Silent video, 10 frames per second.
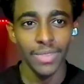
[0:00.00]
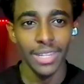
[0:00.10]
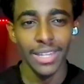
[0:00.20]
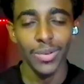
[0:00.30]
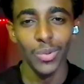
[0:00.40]

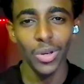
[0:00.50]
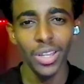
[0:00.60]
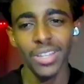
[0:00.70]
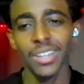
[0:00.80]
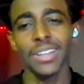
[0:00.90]
you know? I need
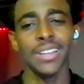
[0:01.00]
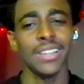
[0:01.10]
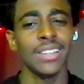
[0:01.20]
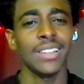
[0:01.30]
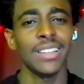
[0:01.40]
them around me.
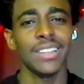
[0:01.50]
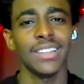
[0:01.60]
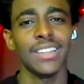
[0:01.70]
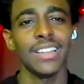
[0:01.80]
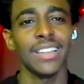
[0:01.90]

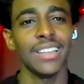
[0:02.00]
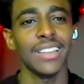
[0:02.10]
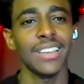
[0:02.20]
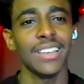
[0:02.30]
Sometimes I just